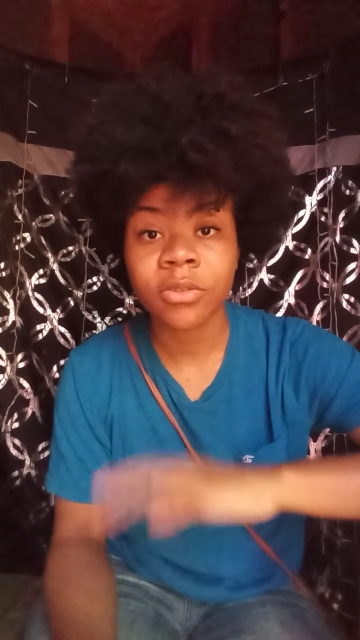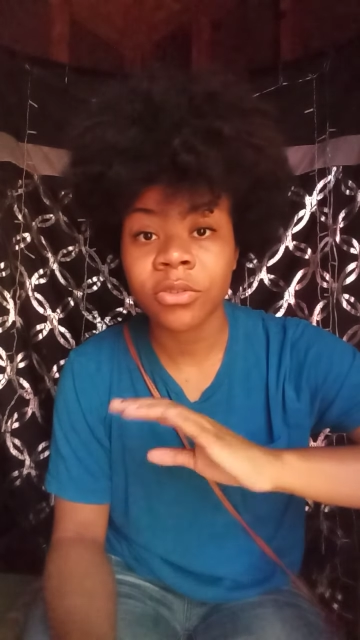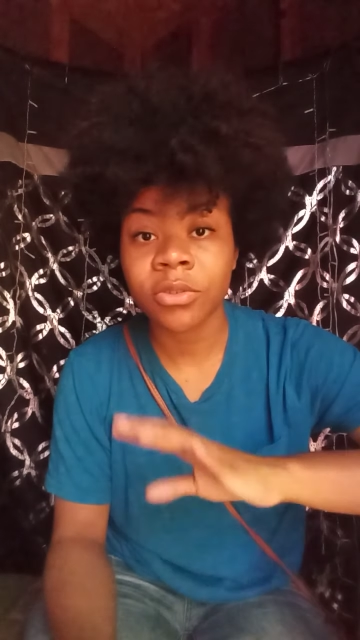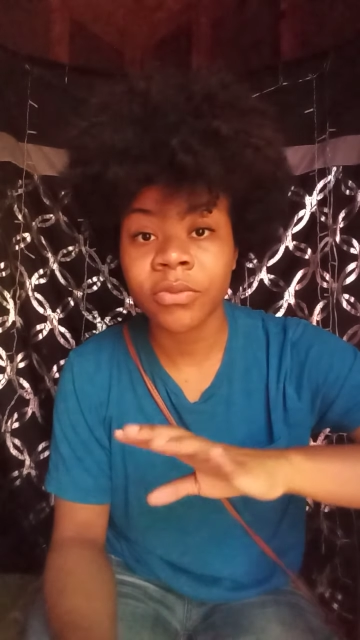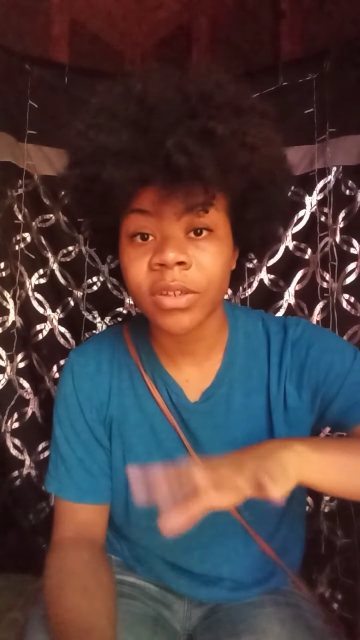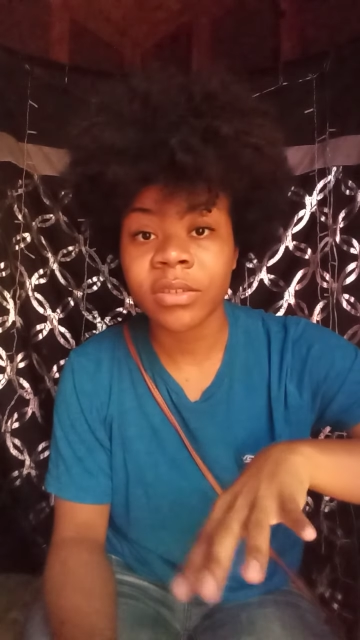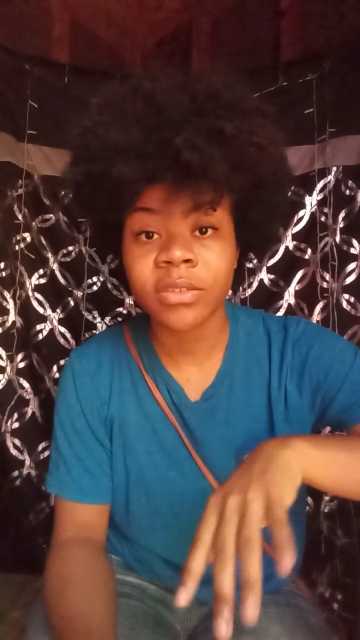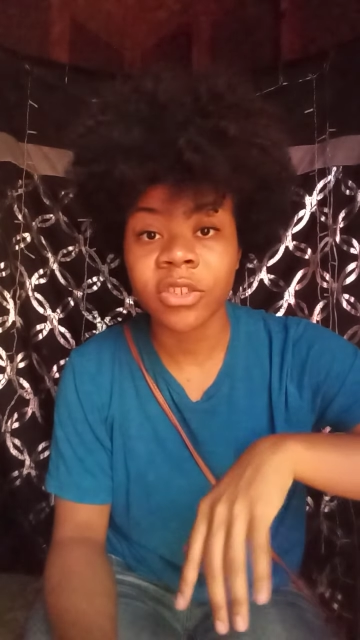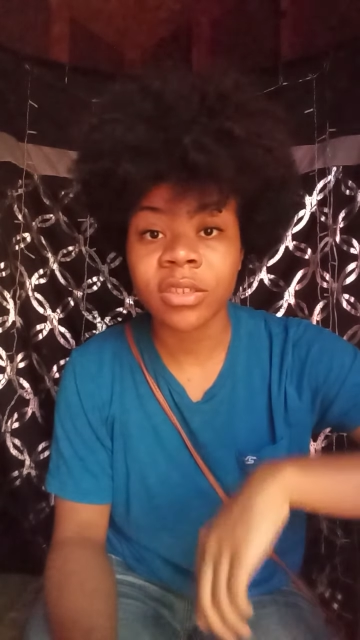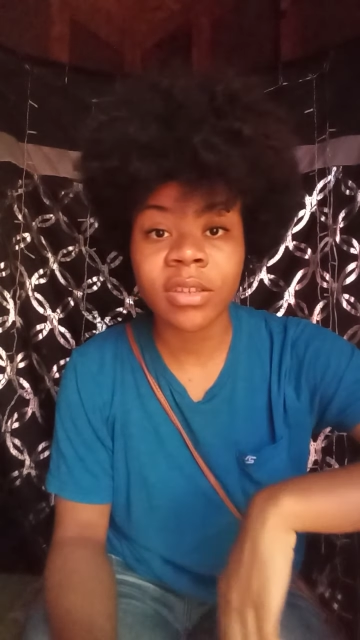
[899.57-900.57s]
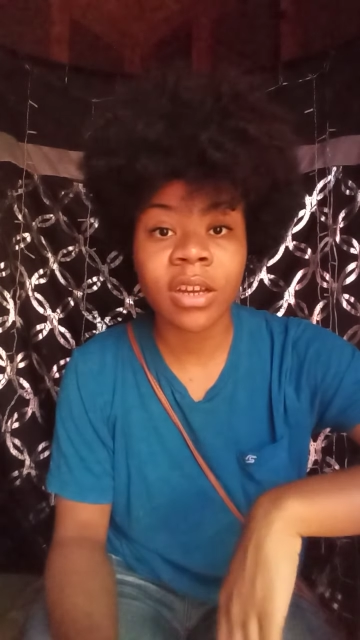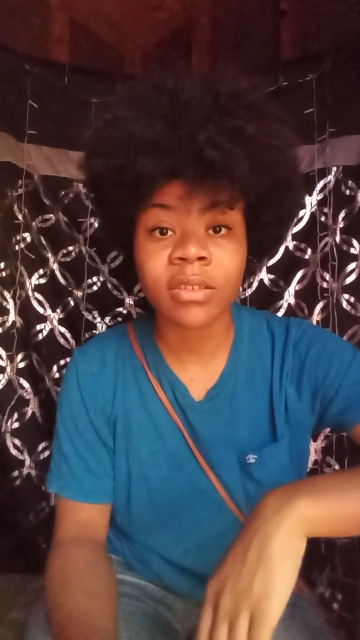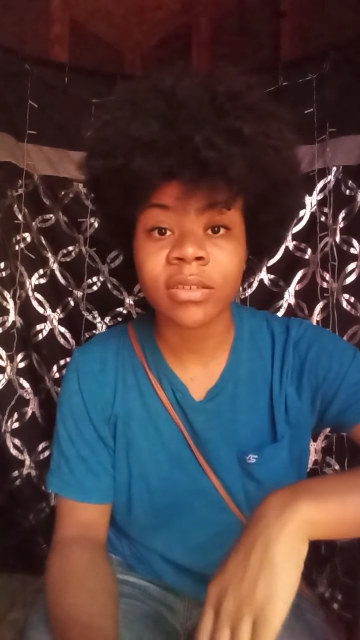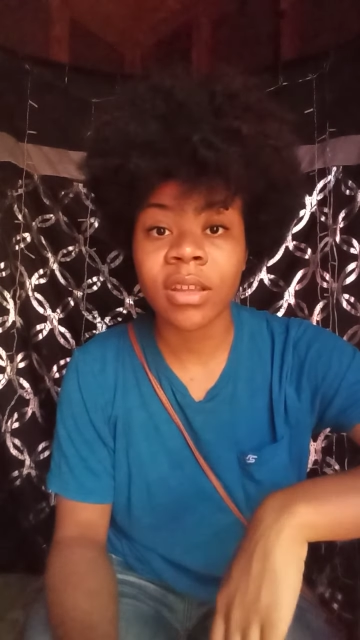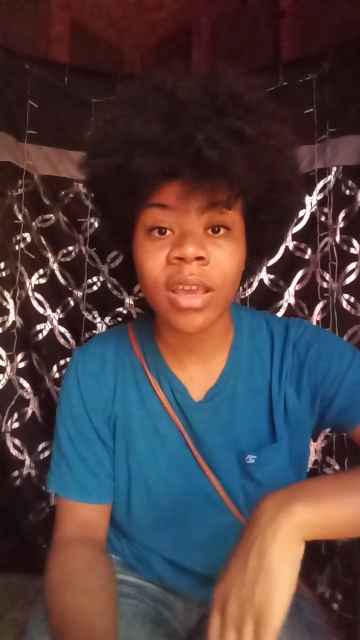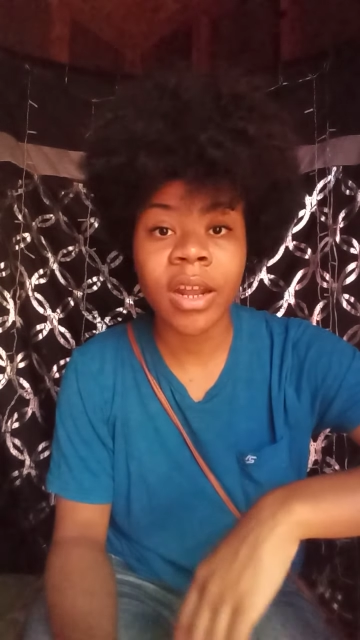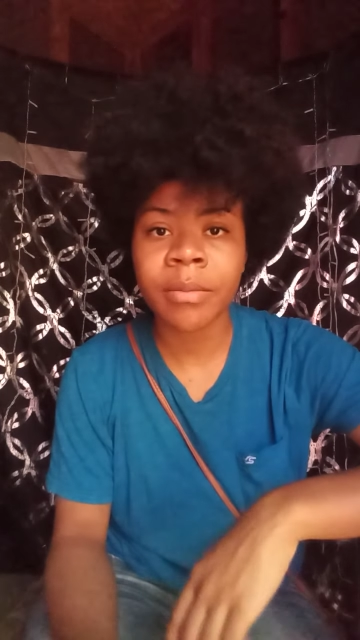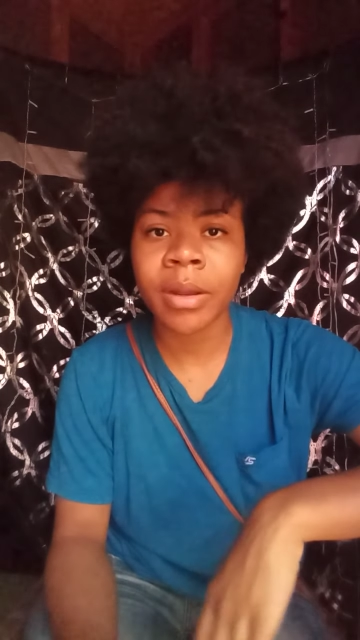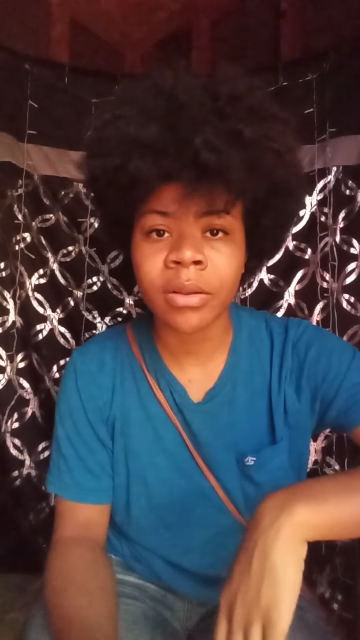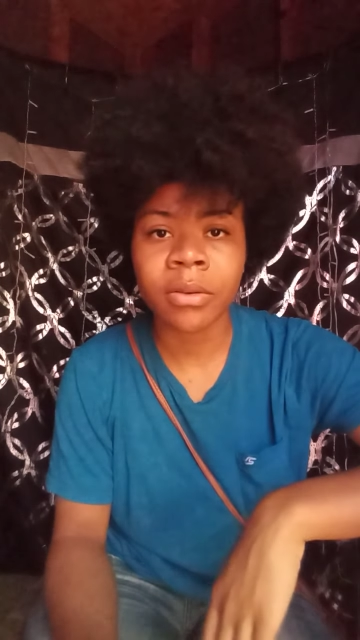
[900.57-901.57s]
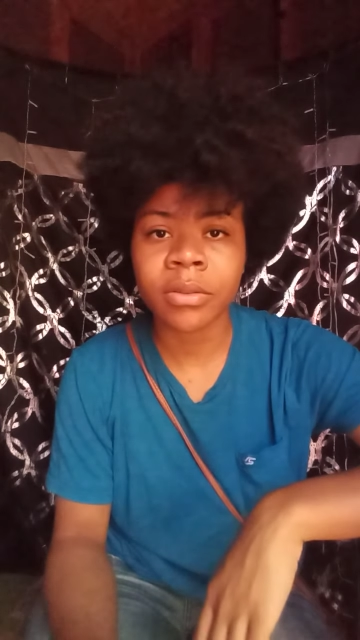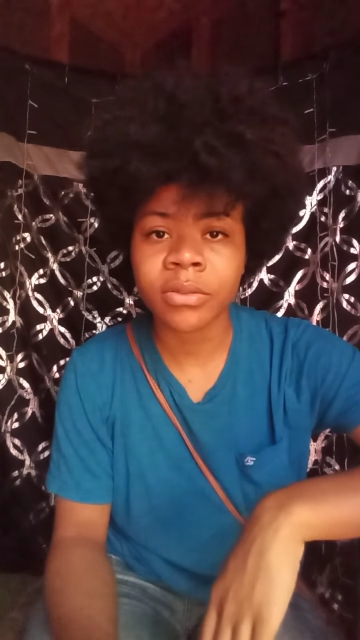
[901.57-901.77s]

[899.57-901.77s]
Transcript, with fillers: Jews versus Gentiles thing. Everybody going